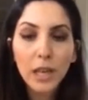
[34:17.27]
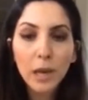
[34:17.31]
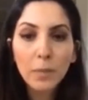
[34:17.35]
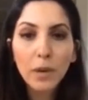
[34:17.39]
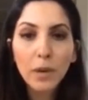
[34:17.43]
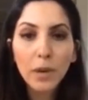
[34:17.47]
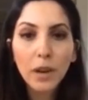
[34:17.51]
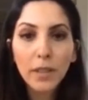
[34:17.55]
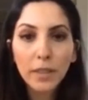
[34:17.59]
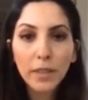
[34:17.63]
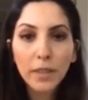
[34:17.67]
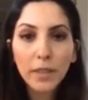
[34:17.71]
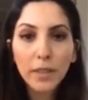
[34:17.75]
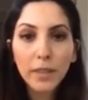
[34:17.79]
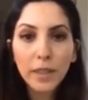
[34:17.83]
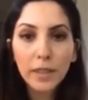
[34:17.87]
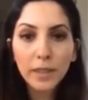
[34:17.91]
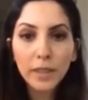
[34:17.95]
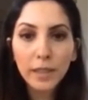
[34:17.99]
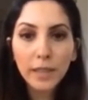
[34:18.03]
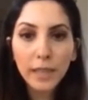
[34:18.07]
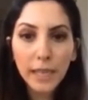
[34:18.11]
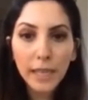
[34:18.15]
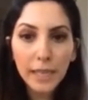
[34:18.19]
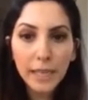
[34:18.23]
But I think
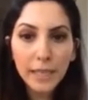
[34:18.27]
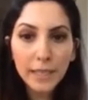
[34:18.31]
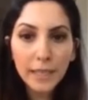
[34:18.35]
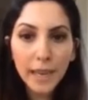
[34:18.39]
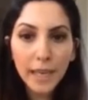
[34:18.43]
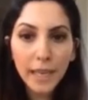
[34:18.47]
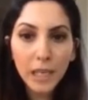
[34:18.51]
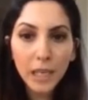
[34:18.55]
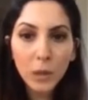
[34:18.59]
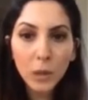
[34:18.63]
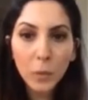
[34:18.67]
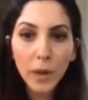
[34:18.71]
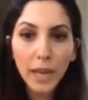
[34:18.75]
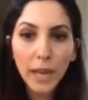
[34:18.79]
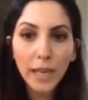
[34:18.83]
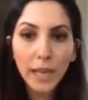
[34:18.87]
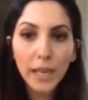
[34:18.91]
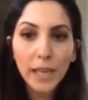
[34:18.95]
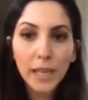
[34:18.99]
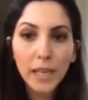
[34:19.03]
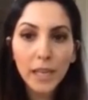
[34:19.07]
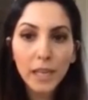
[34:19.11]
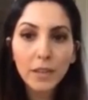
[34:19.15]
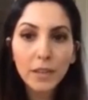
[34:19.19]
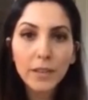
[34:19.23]
the key takeaway
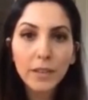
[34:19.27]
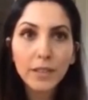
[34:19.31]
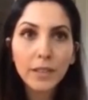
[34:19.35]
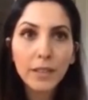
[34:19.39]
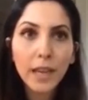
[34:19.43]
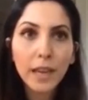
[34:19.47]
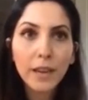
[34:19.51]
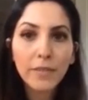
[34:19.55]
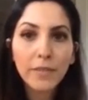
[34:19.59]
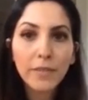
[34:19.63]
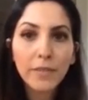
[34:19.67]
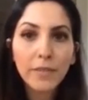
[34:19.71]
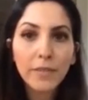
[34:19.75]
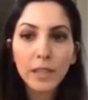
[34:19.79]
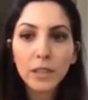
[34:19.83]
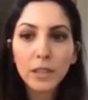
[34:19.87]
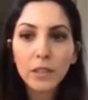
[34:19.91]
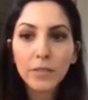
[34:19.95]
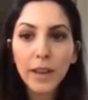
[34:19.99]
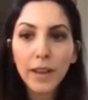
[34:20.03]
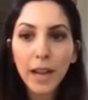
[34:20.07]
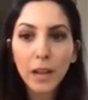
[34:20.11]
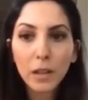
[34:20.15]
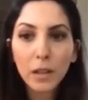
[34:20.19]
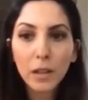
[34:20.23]
here is the evidence
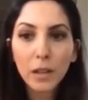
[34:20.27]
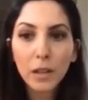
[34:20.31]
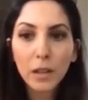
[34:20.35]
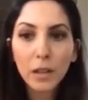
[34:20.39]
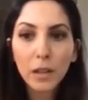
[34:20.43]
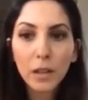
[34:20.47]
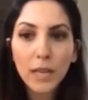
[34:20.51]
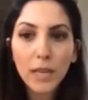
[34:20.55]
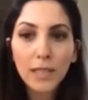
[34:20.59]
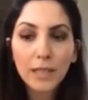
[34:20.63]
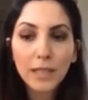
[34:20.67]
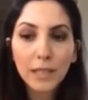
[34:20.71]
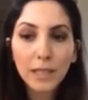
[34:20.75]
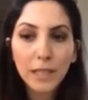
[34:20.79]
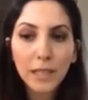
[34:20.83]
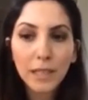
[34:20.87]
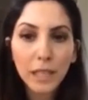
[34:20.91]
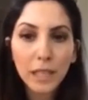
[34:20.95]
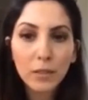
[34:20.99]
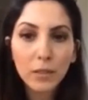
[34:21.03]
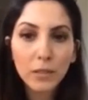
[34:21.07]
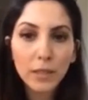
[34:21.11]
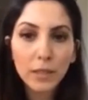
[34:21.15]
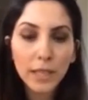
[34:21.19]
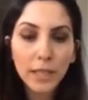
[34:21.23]
of how lawyers and
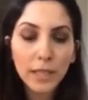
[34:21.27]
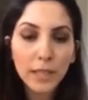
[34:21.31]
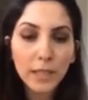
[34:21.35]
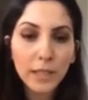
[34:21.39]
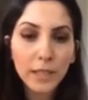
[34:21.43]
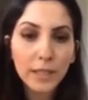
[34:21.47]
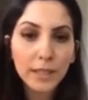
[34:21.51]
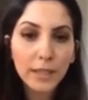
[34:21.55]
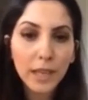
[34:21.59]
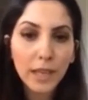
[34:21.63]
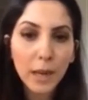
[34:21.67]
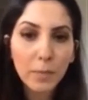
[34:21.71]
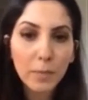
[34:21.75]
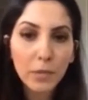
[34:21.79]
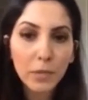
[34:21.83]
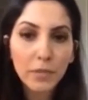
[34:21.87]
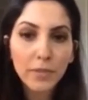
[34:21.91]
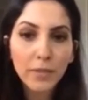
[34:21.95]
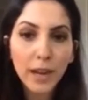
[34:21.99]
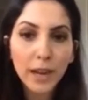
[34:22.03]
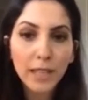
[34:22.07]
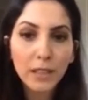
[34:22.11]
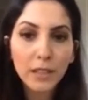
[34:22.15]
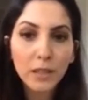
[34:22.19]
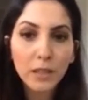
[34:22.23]
legal centres can
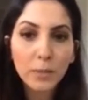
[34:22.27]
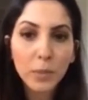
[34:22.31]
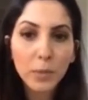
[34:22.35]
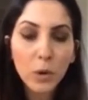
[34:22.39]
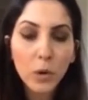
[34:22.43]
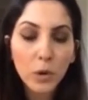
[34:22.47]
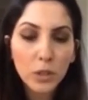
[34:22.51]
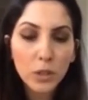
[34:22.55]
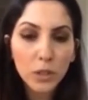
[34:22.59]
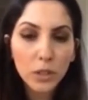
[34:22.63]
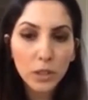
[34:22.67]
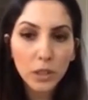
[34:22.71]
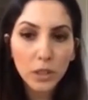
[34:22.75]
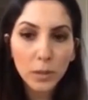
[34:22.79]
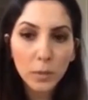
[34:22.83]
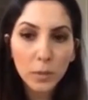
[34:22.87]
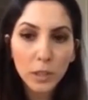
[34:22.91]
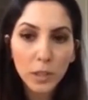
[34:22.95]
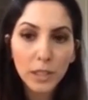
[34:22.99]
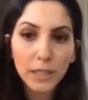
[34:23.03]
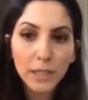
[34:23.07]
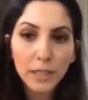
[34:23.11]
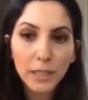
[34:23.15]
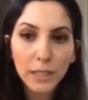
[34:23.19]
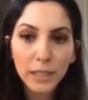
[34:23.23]
provide support to
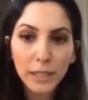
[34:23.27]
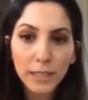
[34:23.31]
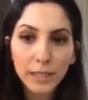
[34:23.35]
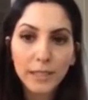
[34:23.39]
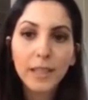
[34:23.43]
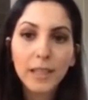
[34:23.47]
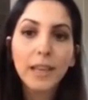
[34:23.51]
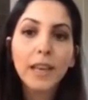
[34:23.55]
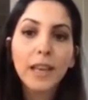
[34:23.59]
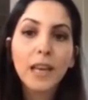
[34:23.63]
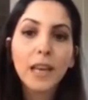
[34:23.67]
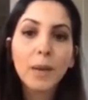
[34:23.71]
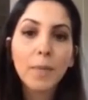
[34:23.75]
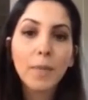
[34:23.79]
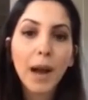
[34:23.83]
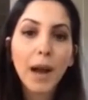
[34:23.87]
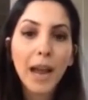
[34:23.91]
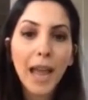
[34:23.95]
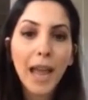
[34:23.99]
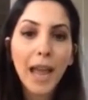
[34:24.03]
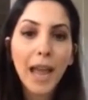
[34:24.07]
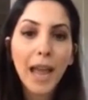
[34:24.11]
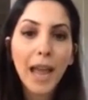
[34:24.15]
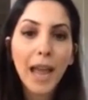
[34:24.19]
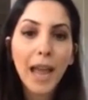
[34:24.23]
communities
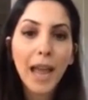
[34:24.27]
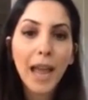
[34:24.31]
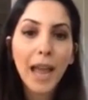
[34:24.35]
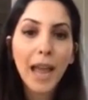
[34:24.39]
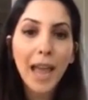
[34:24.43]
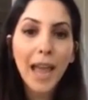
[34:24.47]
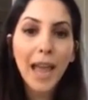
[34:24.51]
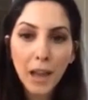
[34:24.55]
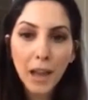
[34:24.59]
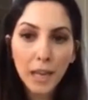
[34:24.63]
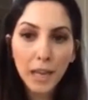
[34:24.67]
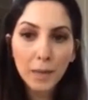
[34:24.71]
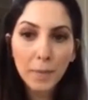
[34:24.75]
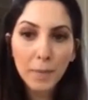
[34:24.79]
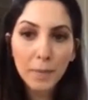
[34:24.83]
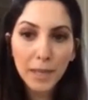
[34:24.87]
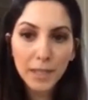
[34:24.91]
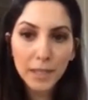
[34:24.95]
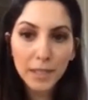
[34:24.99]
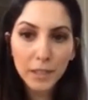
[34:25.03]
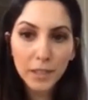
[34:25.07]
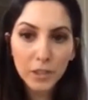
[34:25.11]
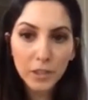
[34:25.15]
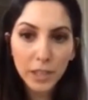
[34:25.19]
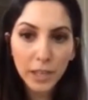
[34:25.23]
by amplifying
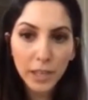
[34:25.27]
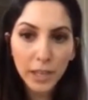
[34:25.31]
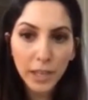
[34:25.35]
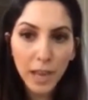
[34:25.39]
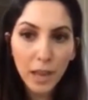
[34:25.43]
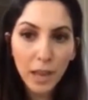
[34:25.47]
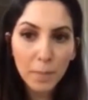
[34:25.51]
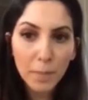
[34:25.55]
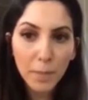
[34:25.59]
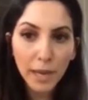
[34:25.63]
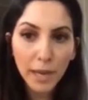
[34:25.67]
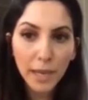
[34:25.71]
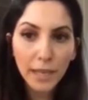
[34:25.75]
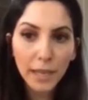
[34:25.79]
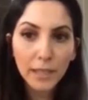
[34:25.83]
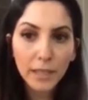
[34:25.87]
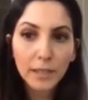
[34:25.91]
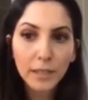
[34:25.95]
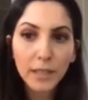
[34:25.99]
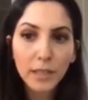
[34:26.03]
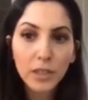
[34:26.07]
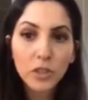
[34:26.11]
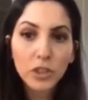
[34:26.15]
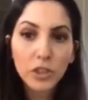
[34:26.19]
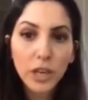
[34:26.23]
messaging
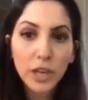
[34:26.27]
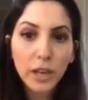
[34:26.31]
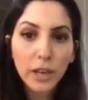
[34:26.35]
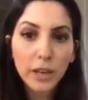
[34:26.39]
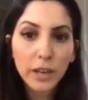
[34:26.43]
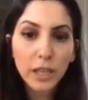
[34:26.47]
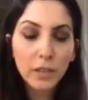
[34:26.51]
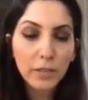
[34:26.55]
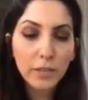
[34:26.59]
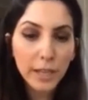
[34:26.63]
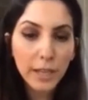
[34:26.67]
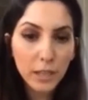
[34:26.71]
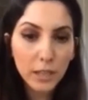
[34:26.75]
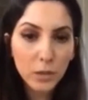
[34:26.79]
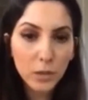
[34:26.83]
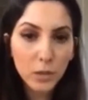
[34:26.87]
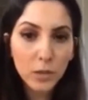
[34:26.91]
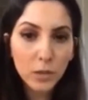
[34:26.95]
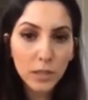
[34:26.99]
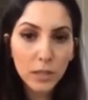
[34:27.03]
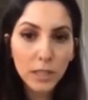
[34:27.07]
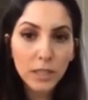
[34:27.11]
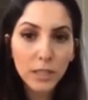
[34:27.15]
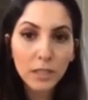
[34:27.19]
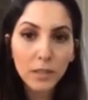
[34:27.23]
campaigns and sharing
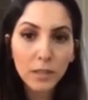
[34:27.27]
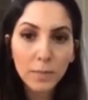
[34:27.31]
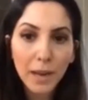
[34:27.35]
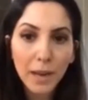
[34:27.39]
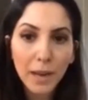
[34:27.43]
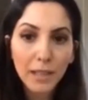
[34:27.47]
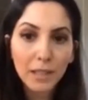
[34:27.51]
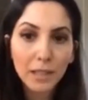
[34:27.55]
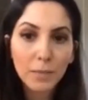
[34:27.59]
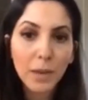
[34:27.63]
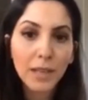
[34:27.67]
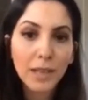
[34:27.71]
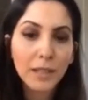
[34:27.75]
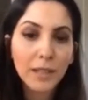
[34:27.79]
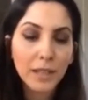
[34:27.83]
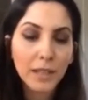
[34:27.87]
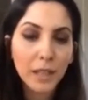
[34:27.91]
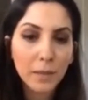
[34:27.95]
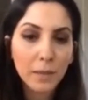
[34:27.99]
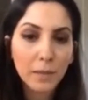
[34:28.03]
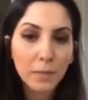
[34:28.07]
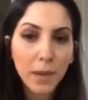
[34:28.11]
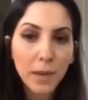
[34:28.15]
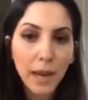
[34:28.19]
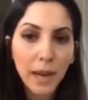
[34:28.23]
resources to maximise
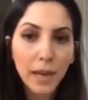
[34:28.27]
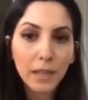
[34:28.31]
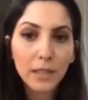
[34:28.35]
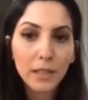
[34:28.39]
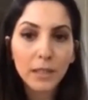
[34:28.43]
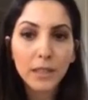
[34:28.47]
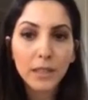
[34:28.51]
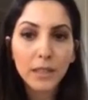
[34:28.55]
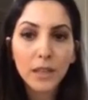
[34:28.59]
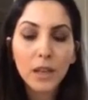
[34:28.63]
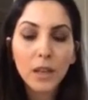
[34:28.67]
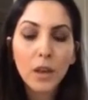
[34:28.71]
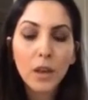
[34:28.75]
the impacts